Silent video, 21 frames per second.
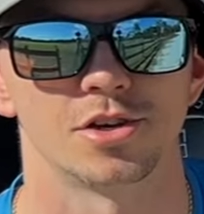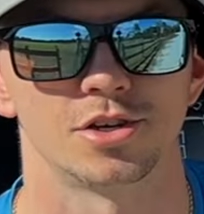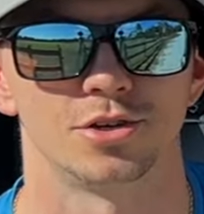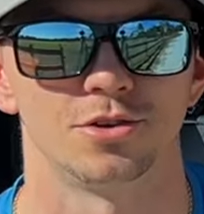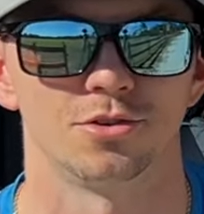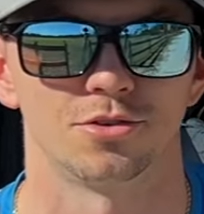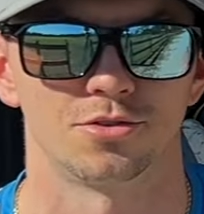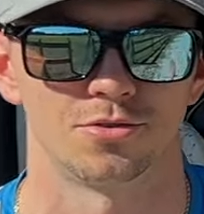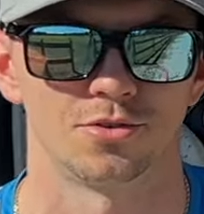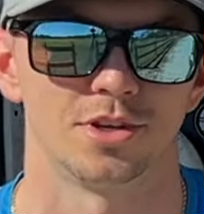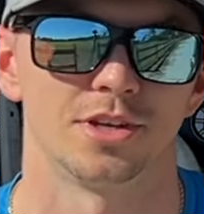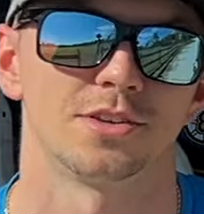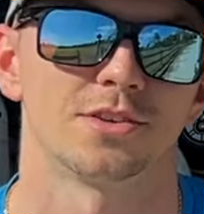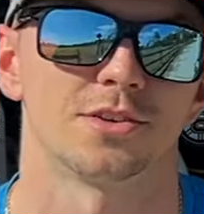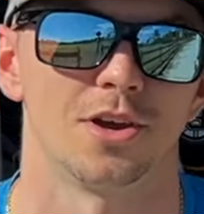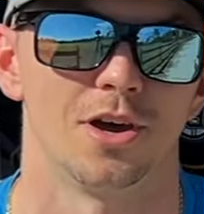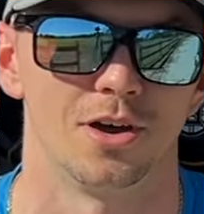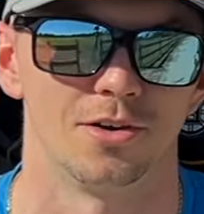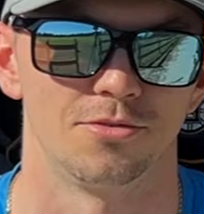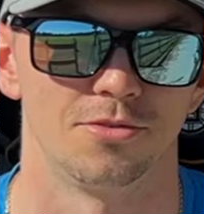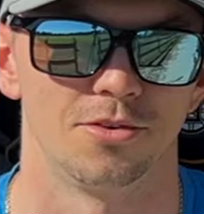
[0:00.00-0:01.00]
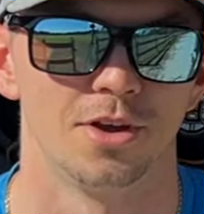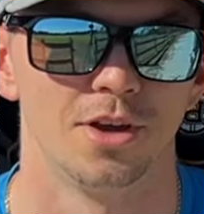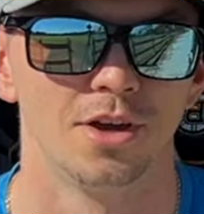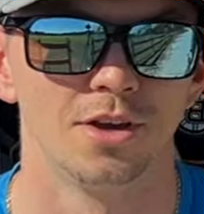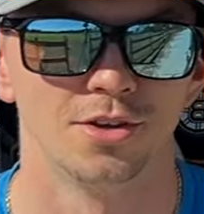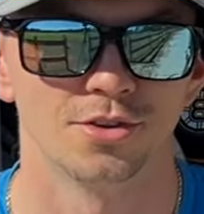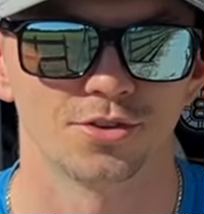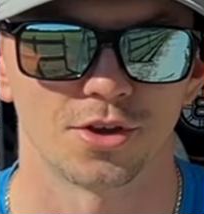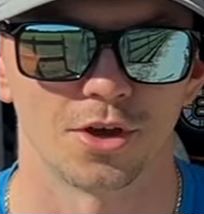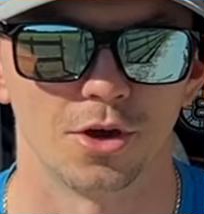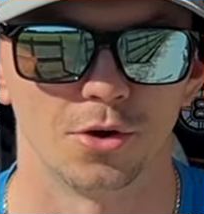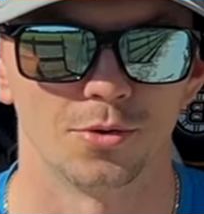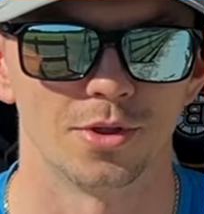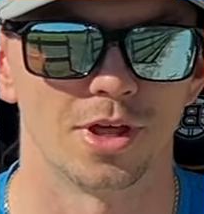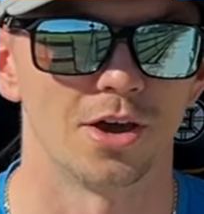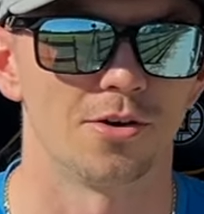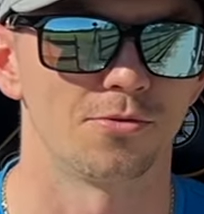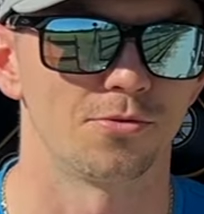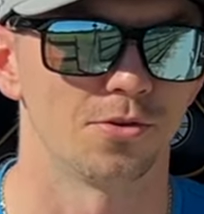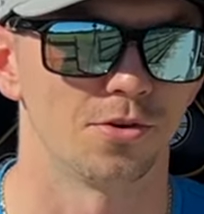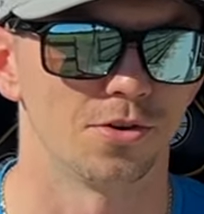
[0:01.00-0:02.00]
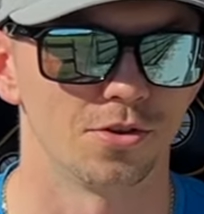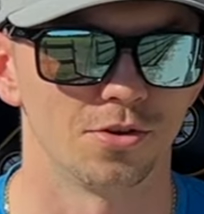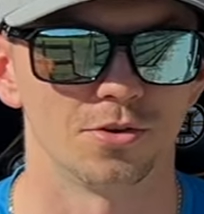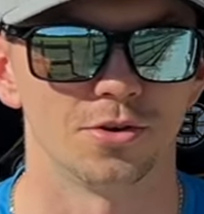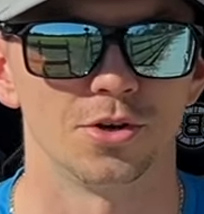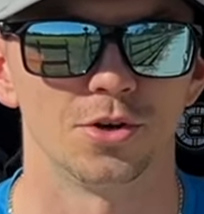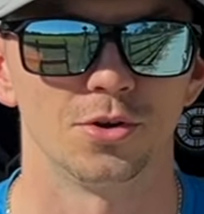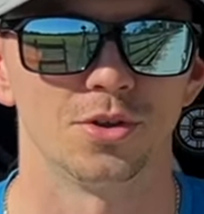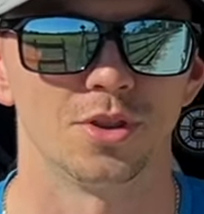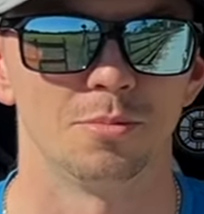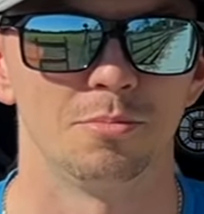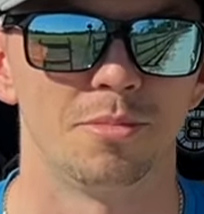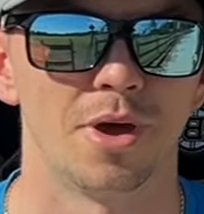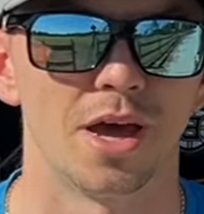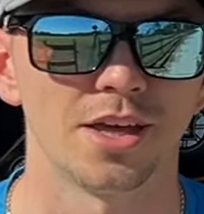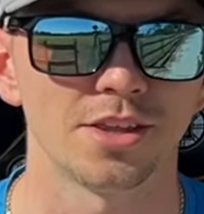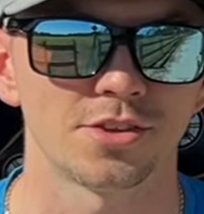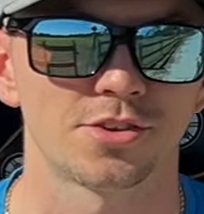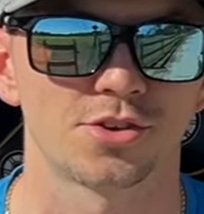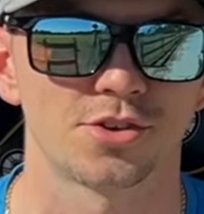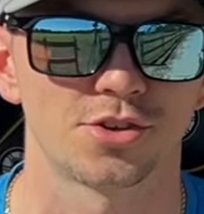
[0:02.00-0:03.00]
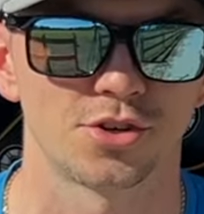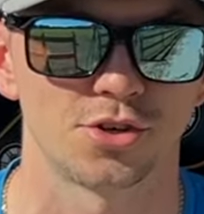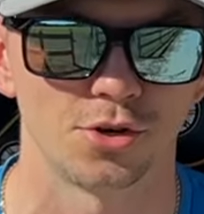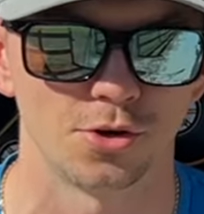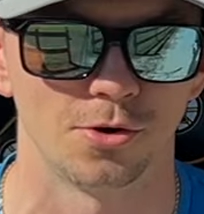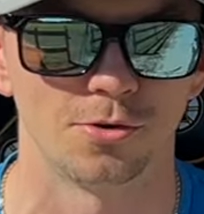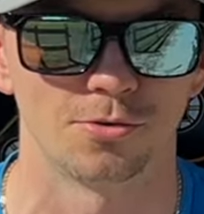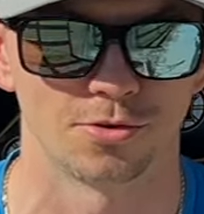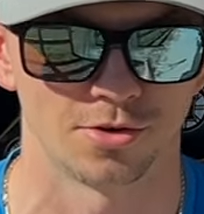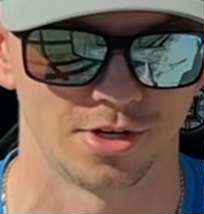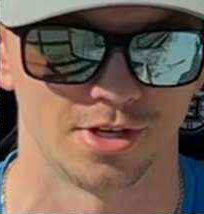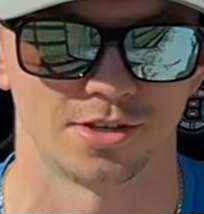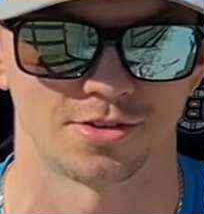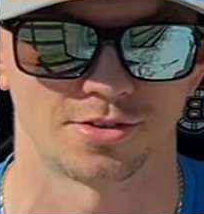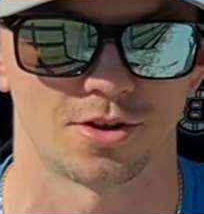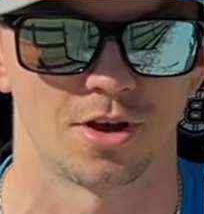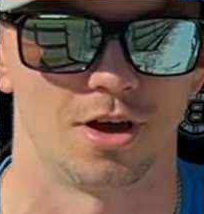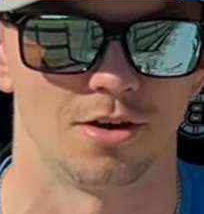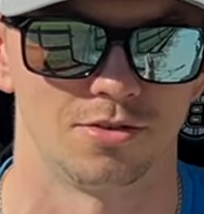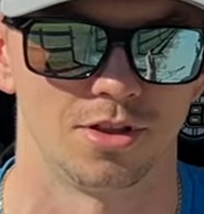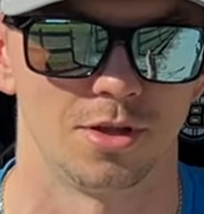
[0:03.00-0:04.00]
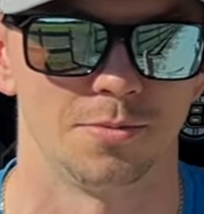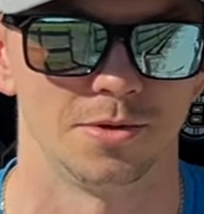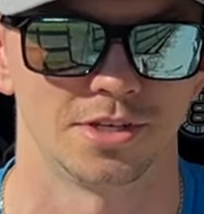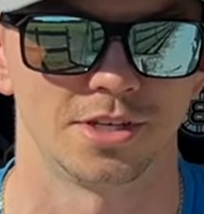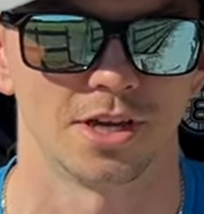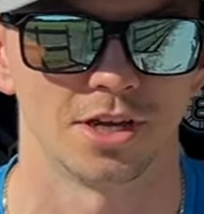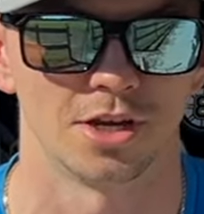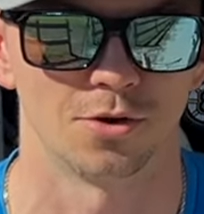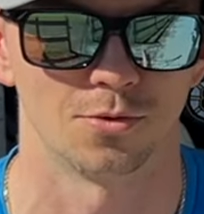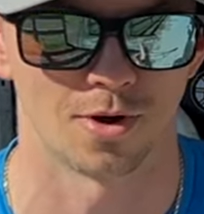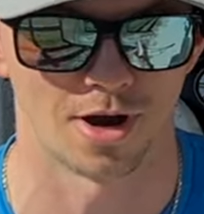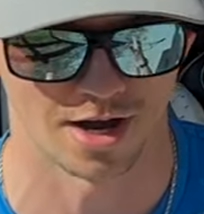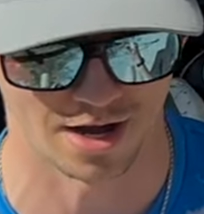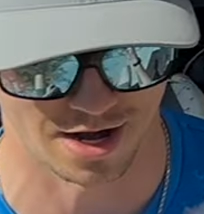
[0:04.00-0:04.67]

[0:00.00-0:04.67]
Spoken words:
shoes for disc golf. So without further ado, the best shoe for disc golf, let me tell you right